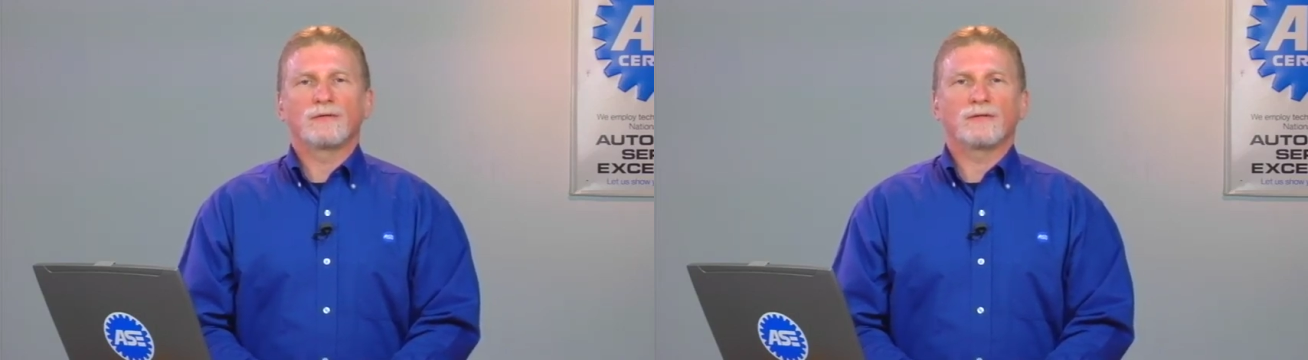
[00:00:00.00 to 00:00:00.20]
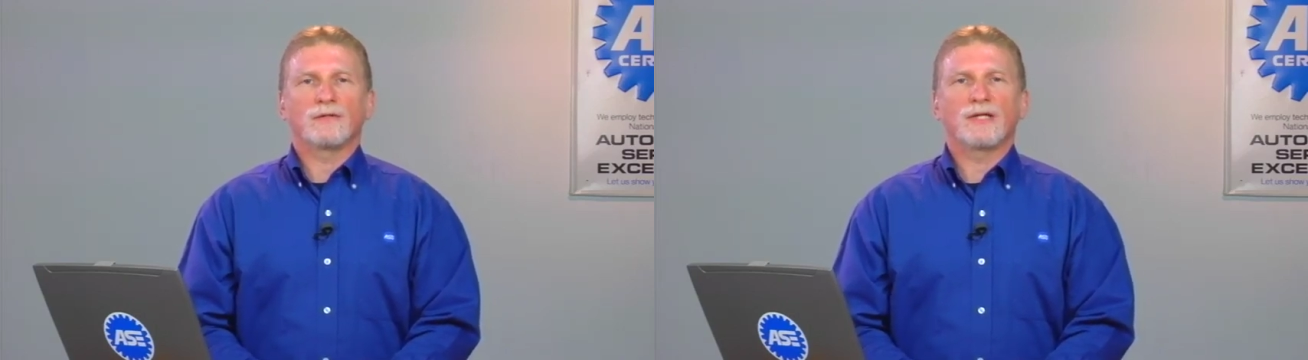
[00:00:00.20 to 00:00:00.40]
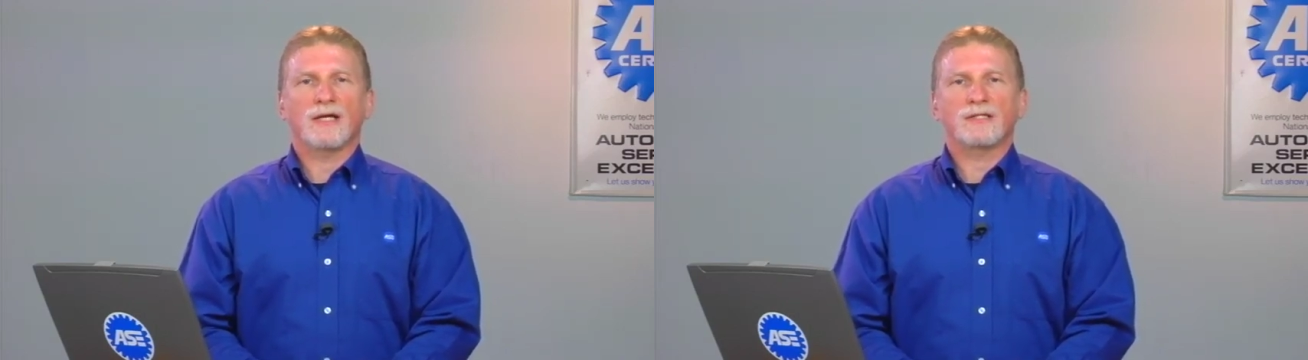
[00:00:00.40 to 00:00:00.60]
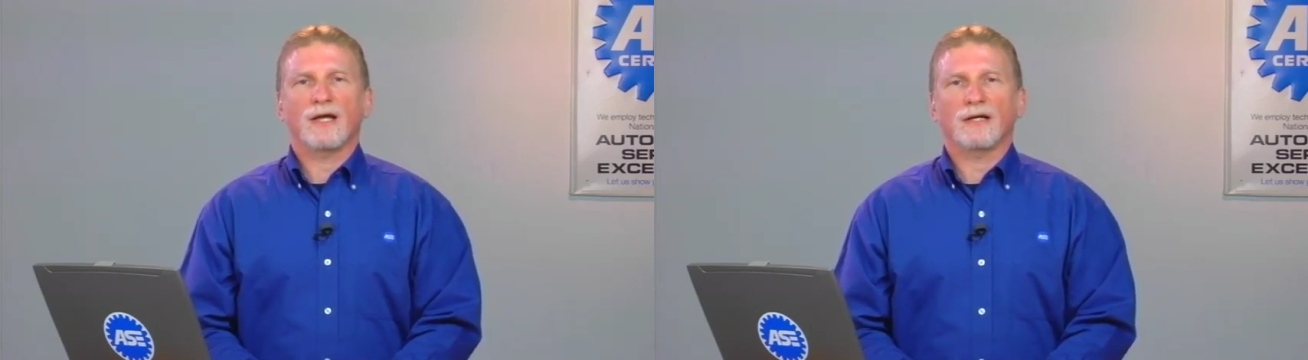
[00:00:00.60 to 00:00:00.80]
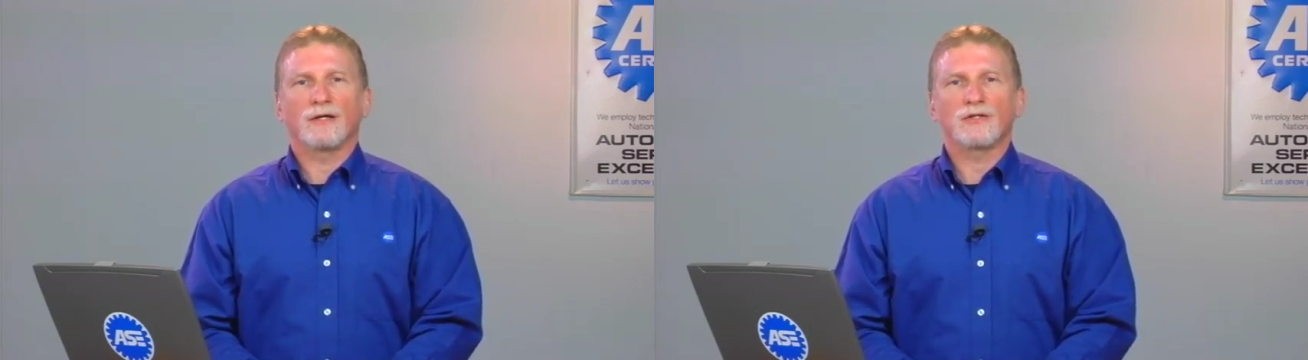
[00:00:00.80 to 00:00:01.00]
to test
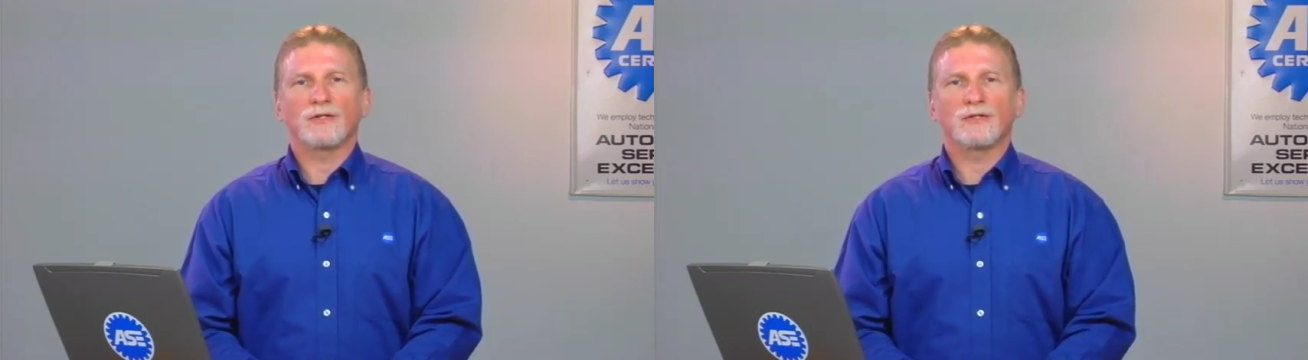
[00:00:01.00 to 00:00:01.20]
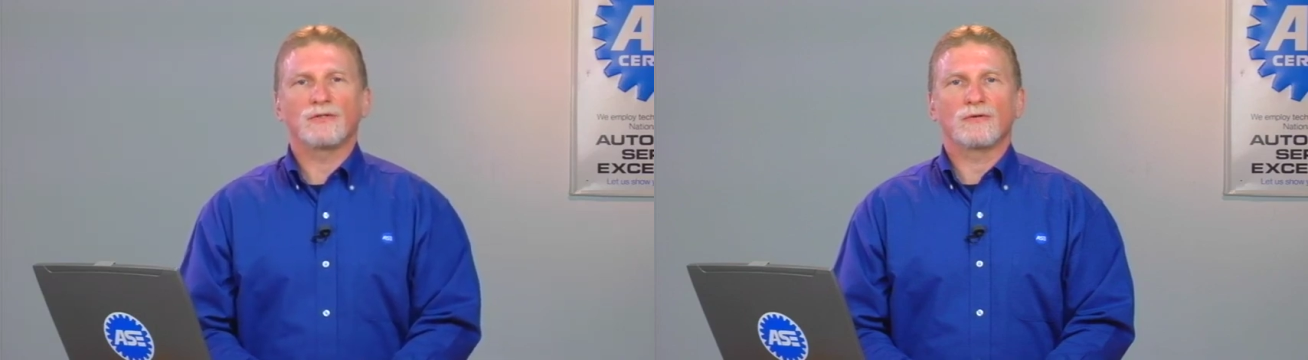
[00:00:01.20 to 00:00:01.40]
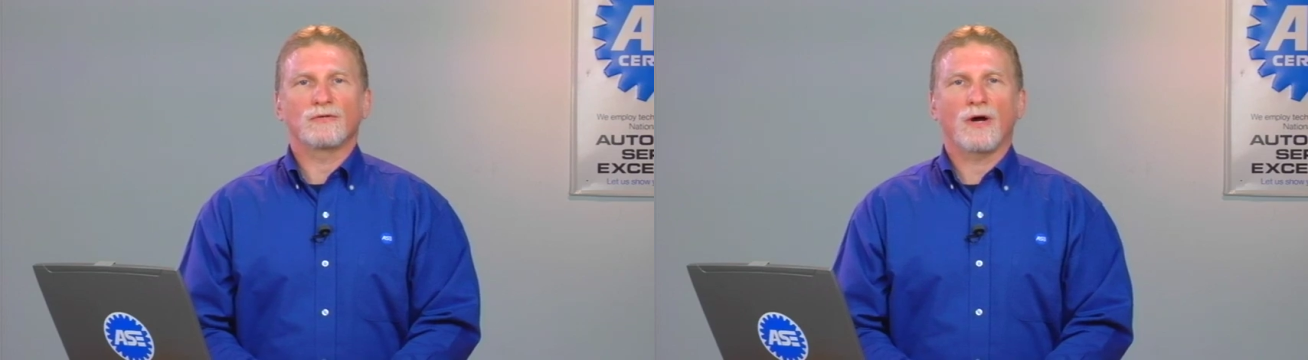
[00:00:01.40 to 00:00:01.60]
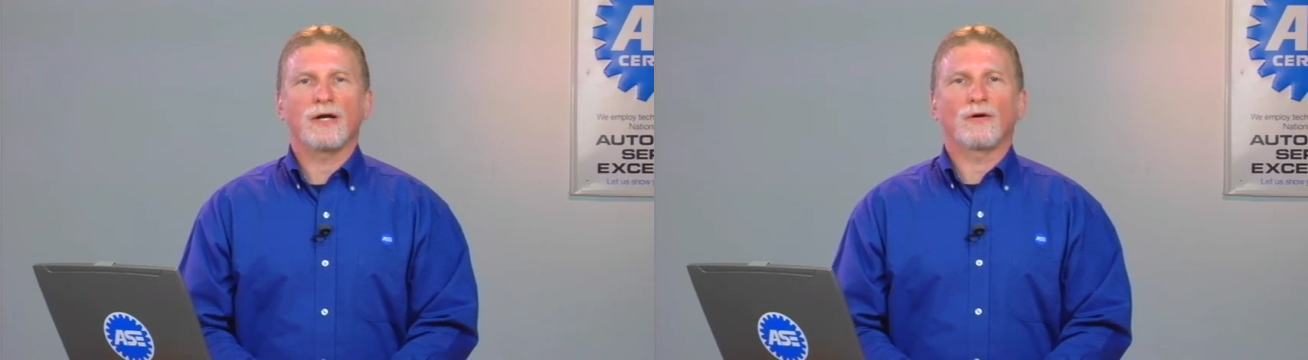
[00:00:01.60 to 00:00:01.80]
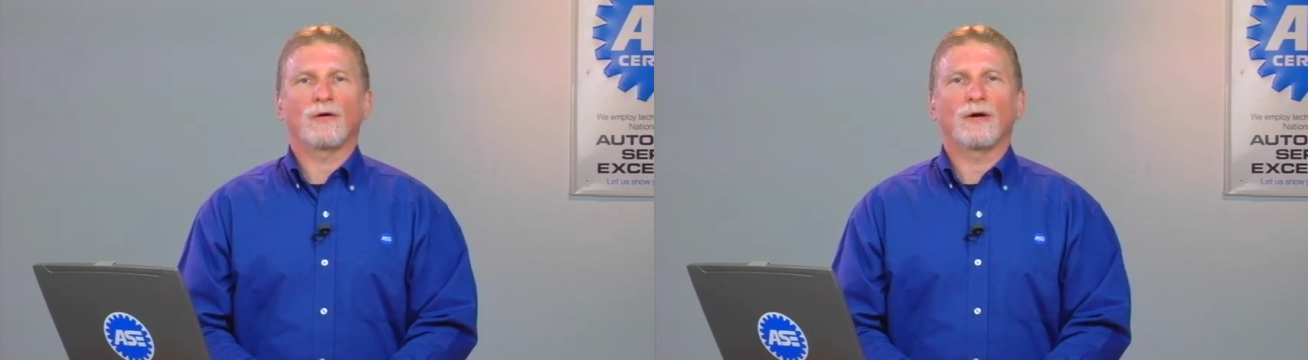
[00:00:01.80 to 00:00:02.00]
technicians
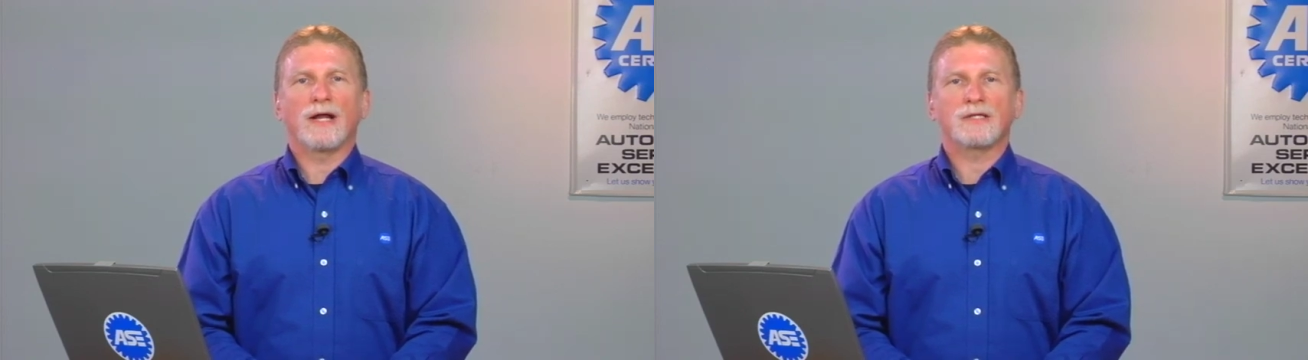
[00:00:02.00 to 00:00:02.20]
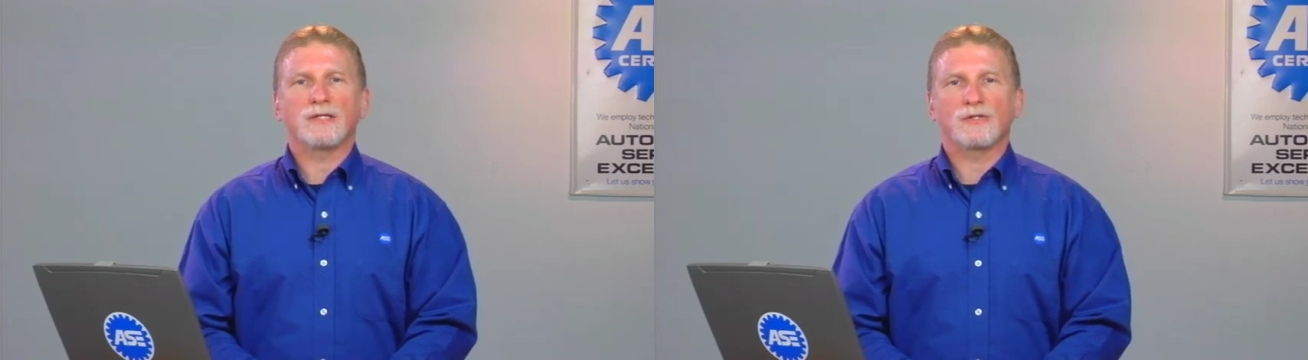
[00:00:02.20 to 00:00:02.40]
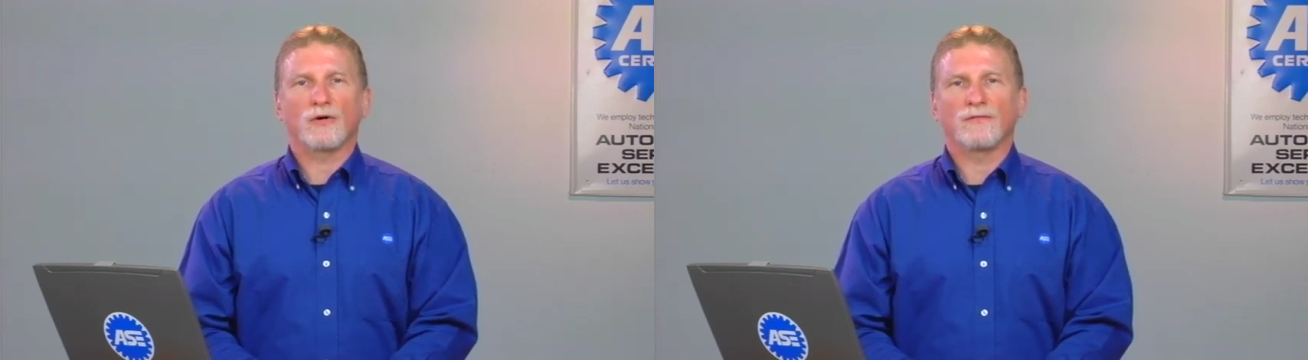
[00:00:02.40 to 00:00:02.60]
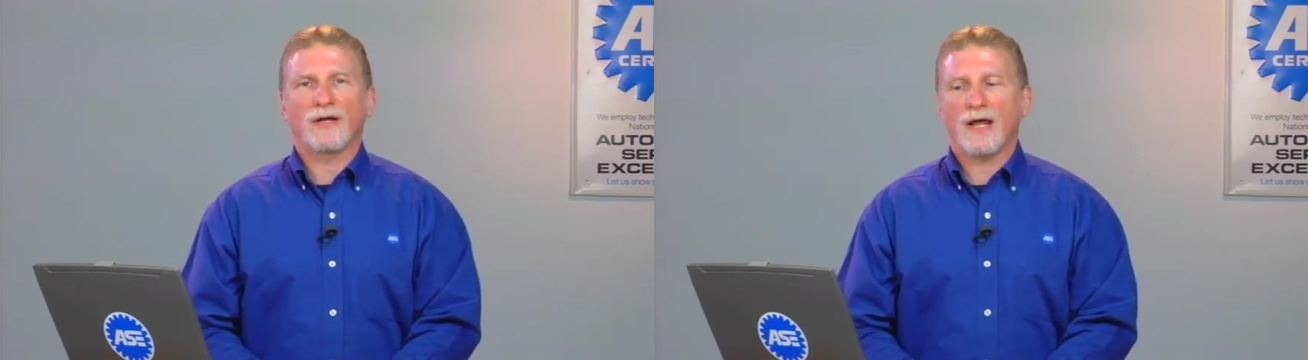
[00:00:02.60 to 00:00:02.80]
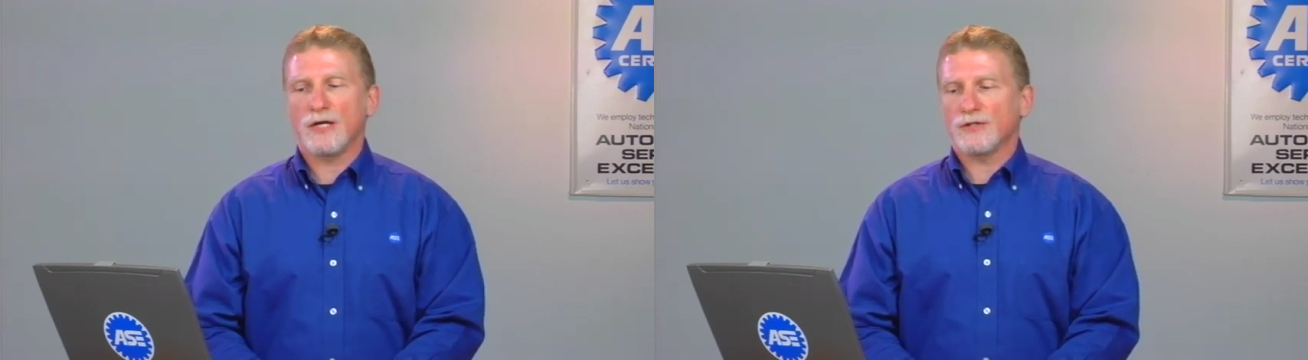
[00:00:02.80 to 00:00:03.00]
trying to earn ASE
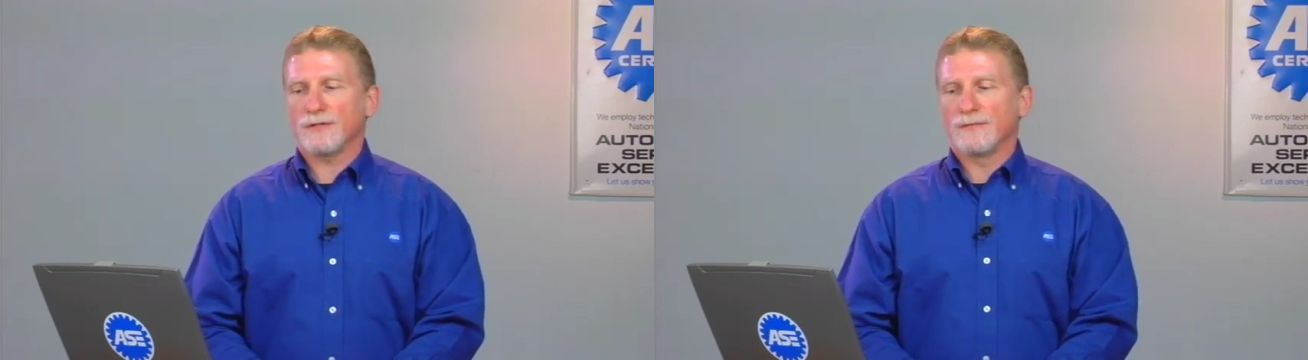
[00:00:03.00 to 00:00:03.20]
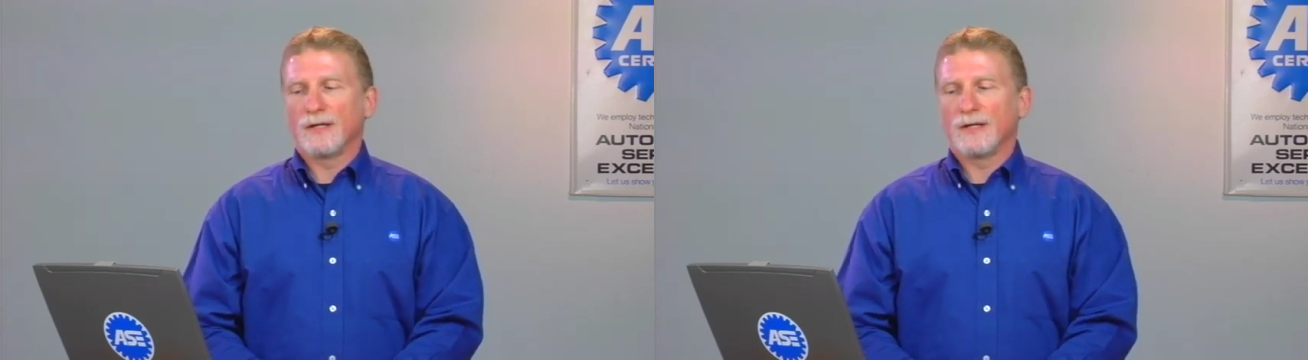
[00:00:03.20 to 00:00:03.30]
certification.